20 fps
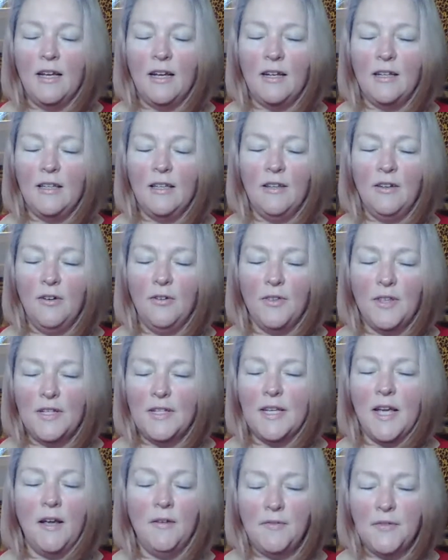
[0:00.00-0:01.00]
you know, the
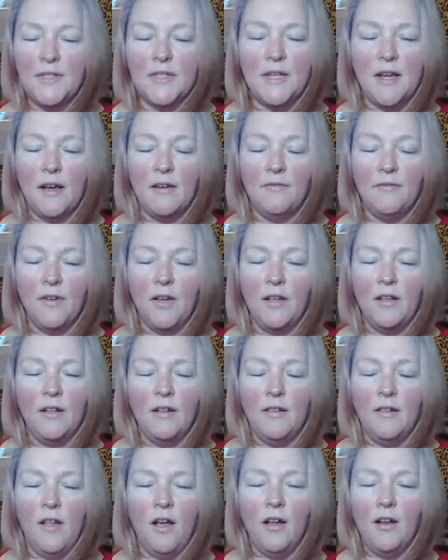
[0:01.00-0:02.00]
tough stuff, a
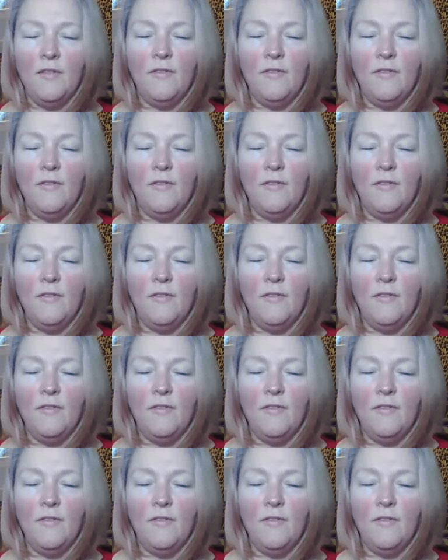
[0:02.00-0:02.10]
lot